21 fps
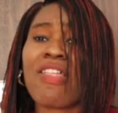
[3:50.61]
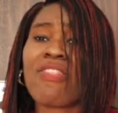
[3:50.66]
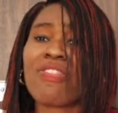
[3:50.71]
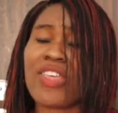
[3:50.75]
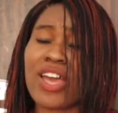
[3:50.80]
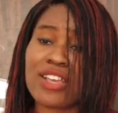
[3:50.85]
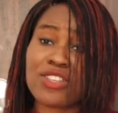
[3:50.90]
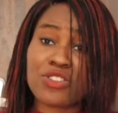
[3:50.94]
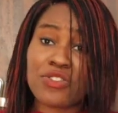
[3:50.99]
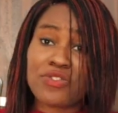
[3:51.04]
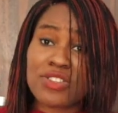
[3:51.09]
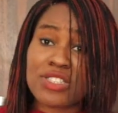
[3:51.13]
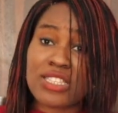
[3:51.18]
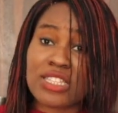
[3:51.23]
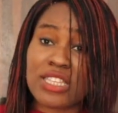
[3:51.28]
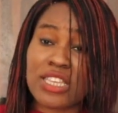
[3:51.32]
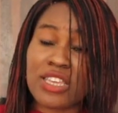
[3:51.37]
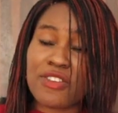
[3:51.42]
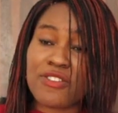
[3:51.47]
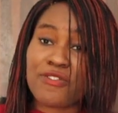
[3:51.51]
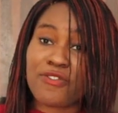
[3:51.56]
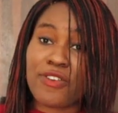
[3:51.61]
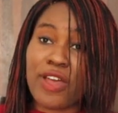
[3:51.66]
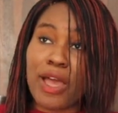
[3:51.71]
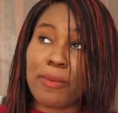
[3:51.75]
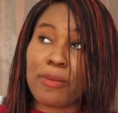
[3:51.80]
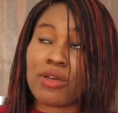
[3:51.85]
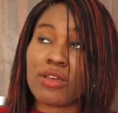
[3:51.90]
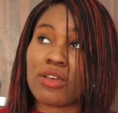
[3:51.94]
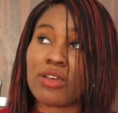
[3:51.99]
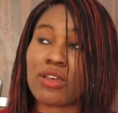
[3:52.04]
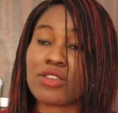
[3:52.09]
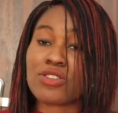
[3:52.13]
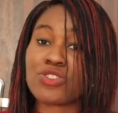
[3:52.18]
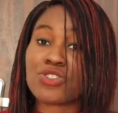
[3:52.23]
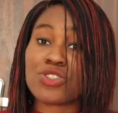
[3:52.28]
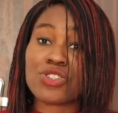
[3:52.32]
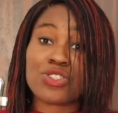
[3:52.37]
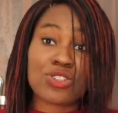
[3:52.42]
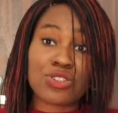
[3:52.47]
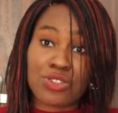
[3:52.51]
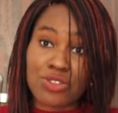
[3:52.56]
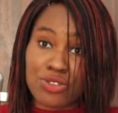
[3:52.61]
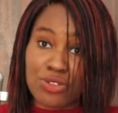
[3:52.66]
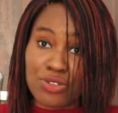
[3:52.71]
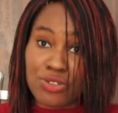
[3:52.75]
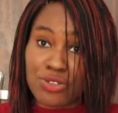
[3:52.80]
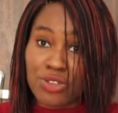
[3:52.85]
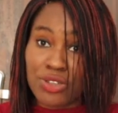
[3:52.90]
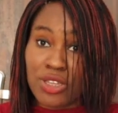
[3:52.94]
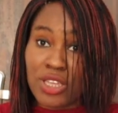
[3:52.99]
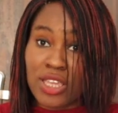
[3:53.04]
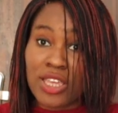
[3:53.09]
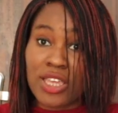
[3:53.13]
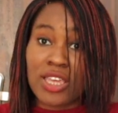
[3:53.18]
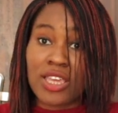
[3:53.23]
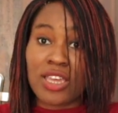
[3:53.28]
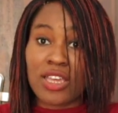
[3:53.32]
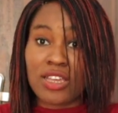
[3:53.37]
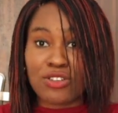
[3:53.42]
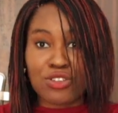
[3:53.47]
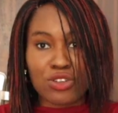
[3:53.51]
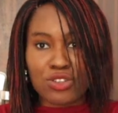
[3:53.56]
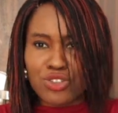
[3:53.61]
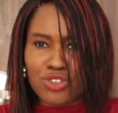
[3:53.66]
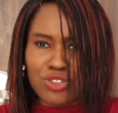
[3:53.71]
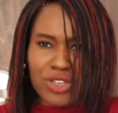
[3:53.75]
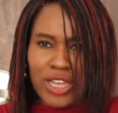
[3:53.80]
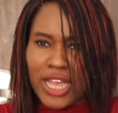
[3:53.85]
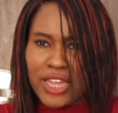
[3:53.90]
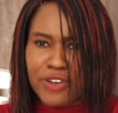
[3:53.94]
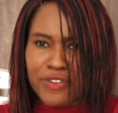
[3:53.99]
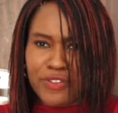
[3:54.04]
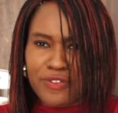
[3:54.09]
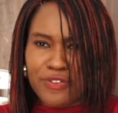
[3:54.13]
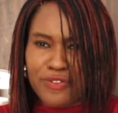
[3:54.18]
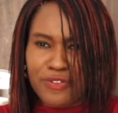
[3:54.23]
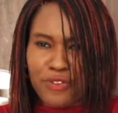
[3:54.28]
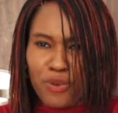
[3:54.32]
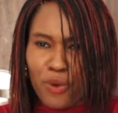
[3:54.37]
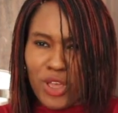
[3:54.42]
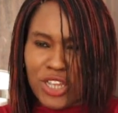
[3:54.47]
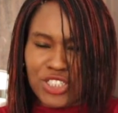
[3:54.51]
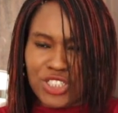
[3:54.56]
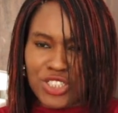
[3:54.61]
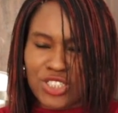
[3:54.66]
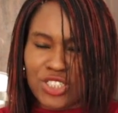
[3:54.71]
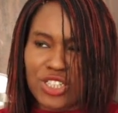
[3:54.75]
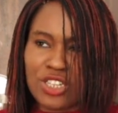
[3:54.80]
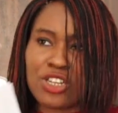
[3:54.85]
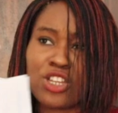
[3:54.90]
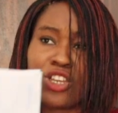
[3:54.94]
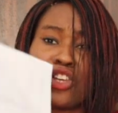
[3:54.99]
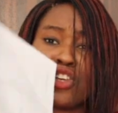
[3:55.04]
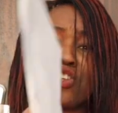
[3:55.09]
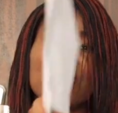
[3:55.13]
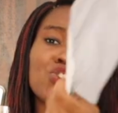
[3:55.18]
That is obviously pharmaceutical industrial kind of question.